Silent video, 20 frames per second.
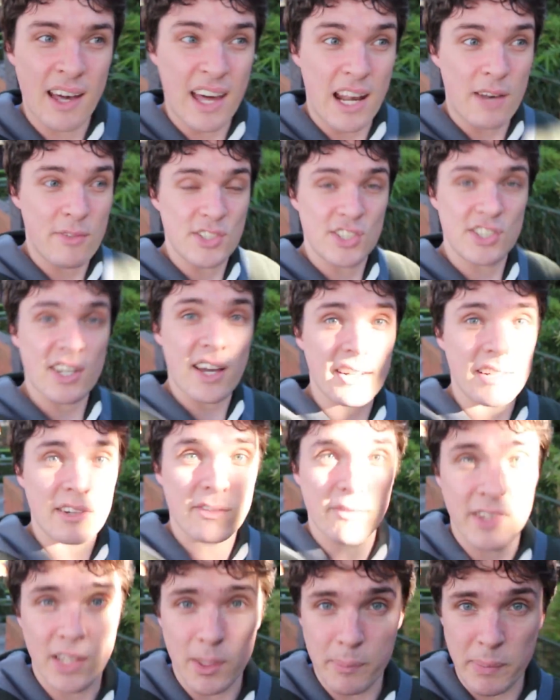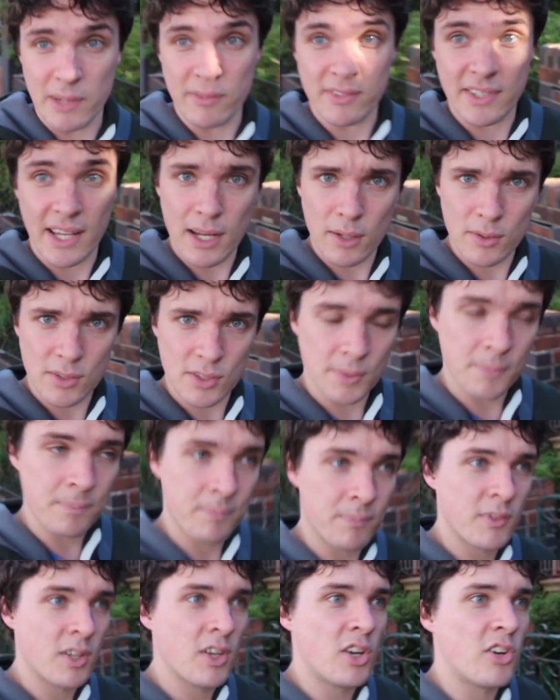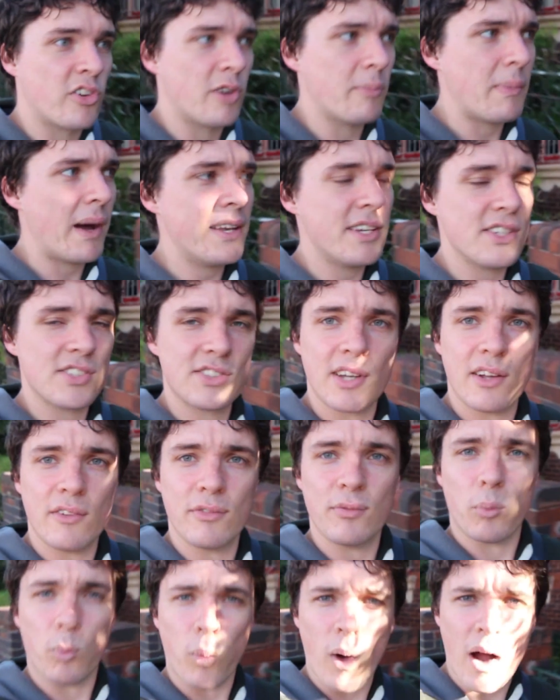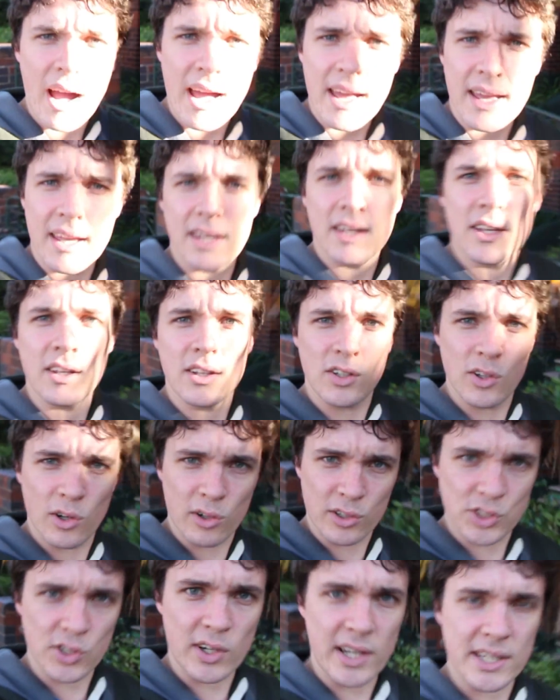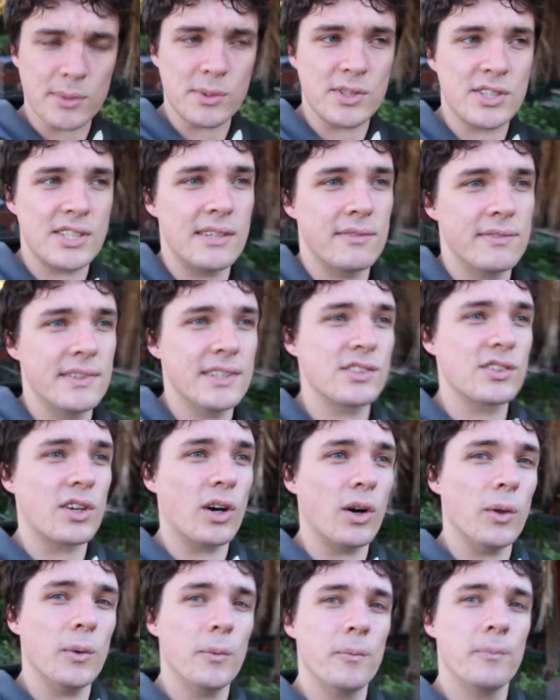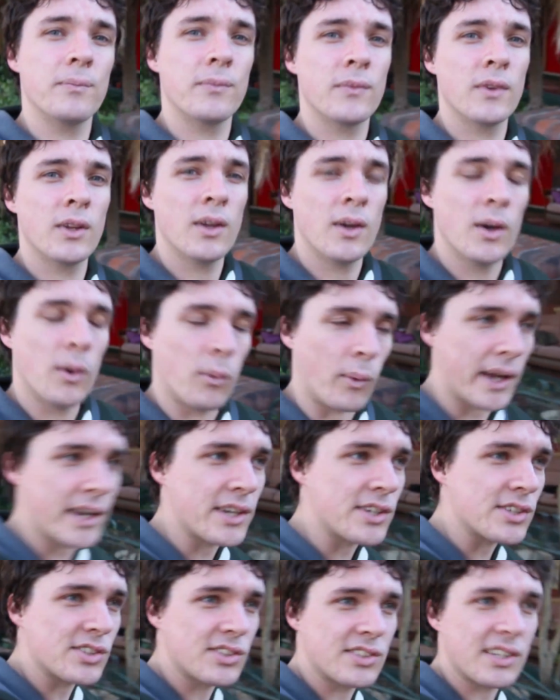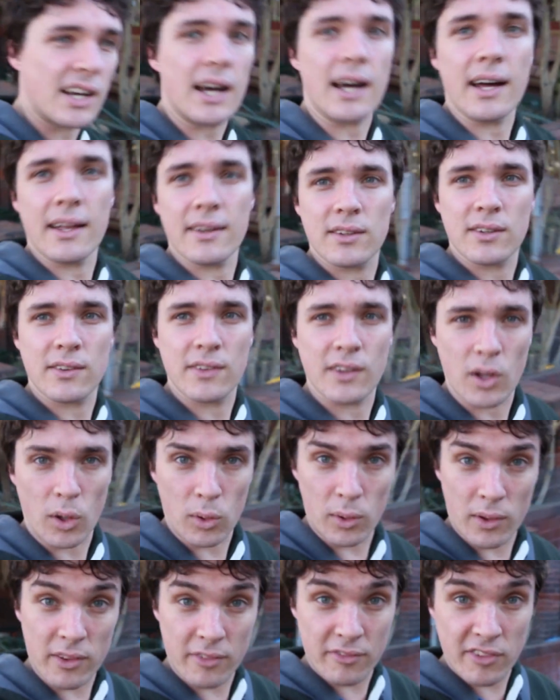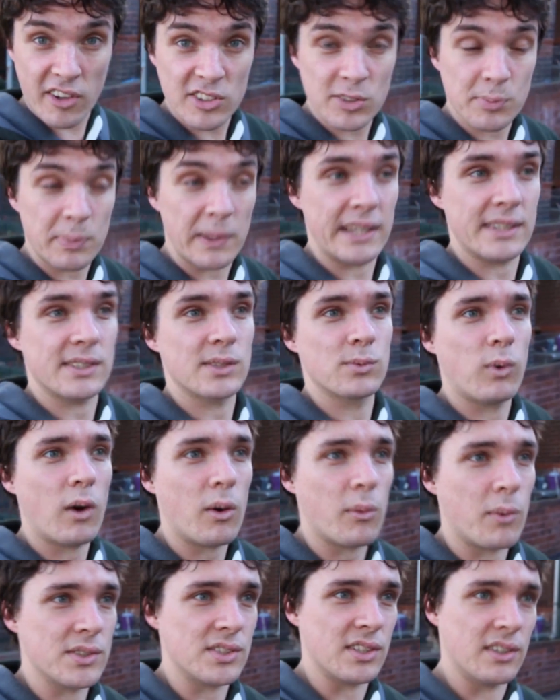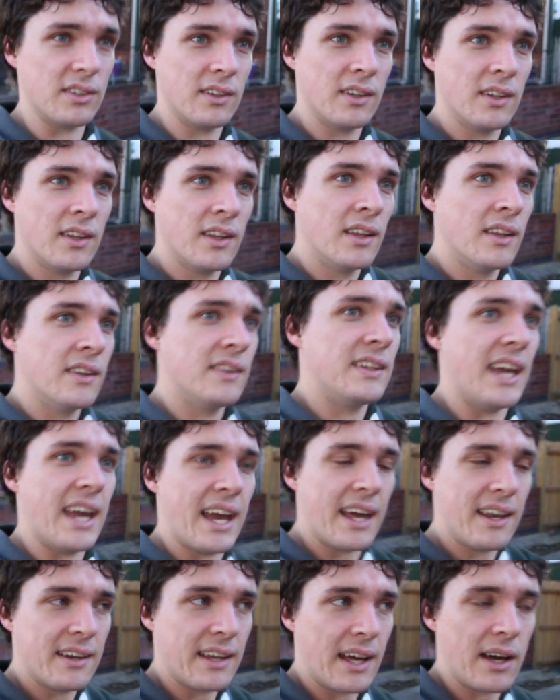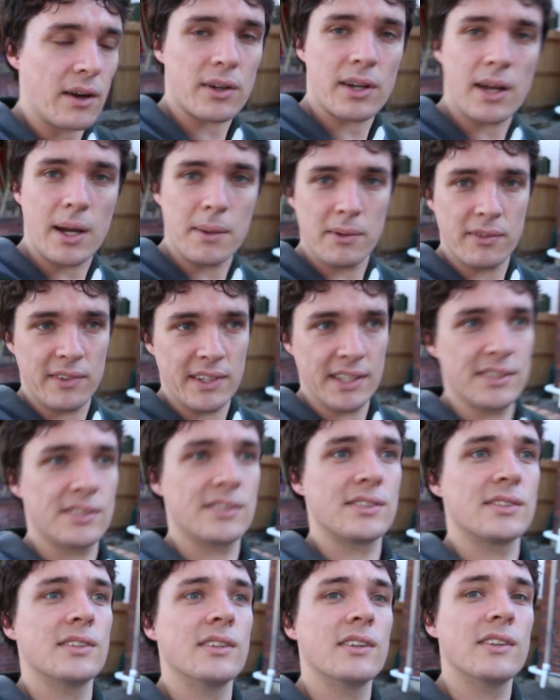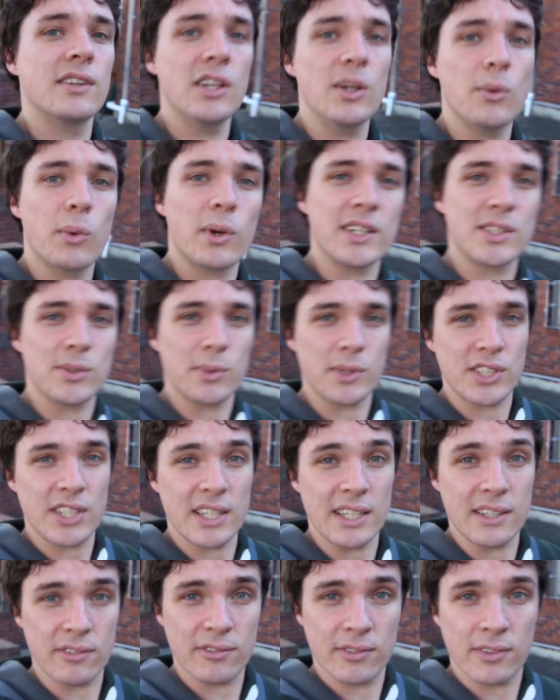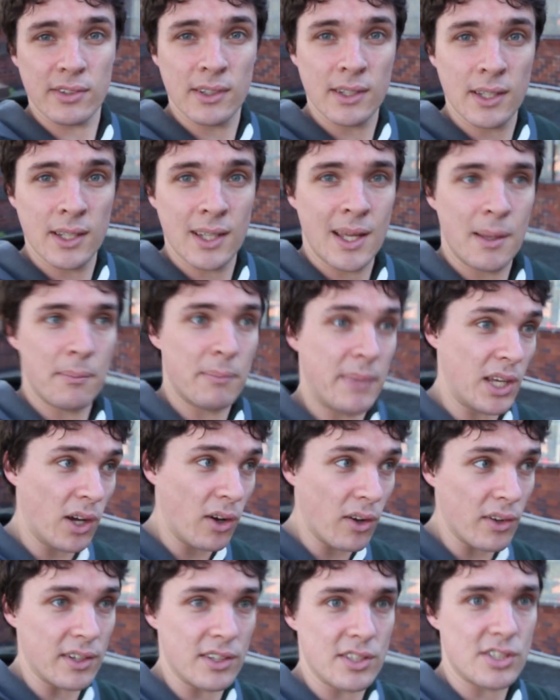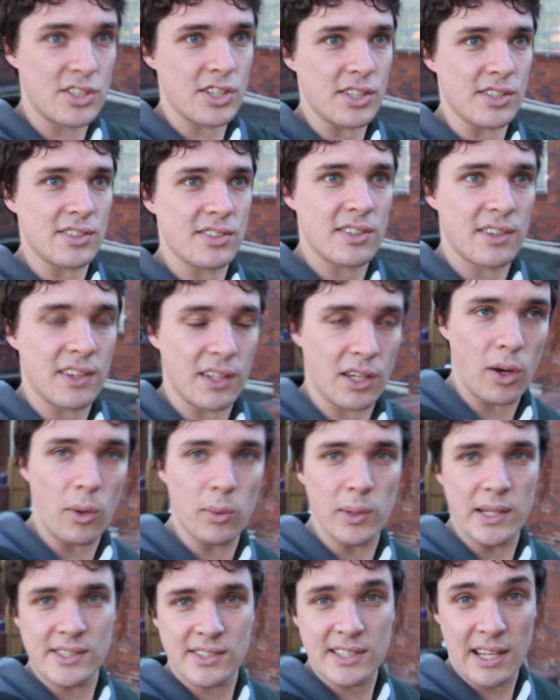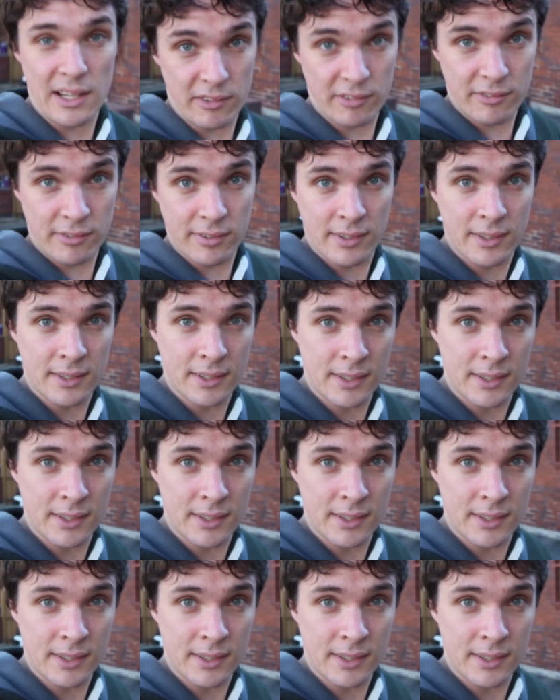And if you're starting to feel a bit of doubt, remind yourself why you're trying to achieve this goal. Why did you start the goal in the first place? What was it, the end outcome of this, that you wanted to achieve, beyond just the goal itself?